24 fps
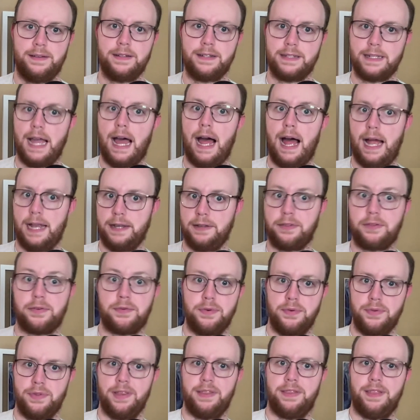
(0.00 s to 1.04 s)
God
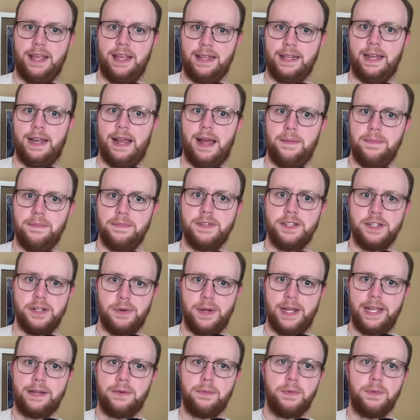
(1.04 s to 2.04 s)
through the thing that I'm doing,